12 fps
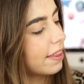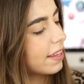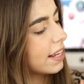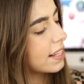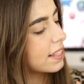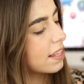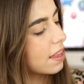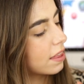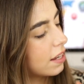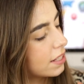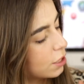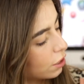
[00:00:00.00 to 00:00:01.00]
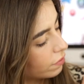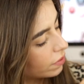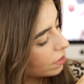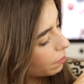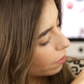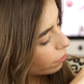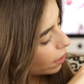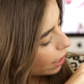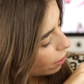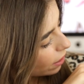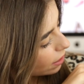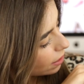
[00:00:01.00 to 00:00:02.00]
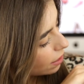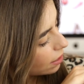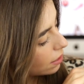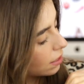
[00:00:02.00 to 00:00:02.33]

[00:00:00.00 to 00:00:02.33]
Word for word: I think it's either 30 or 50ml fragrance,